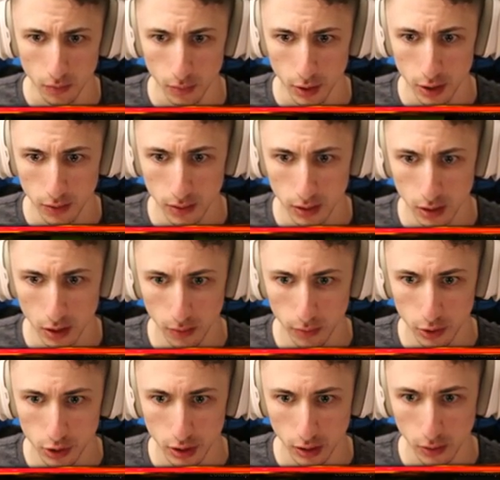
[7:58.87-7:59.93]
We're doing good.
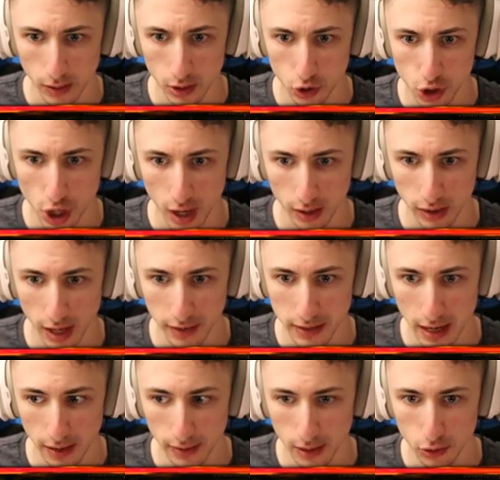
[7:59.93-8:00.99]
We're just gonna go ahead and chuck that
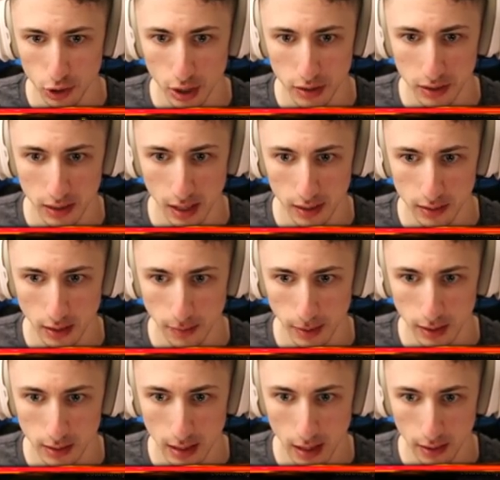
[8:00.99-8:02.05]
down there, just in case
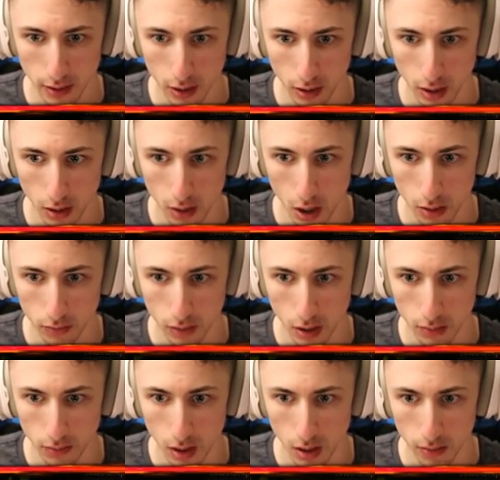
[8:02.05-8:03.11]
anybody's down there. Hello. Oh,
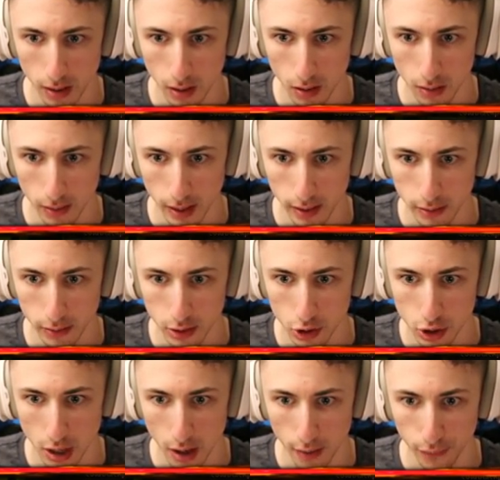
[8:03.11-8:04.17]
oh, oh, oh. I hear the
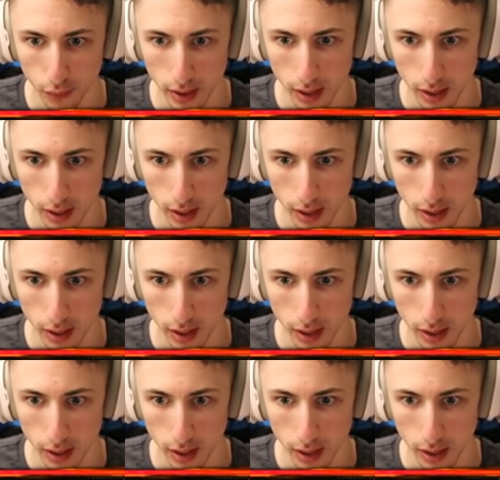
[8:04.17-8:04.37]
sheriff.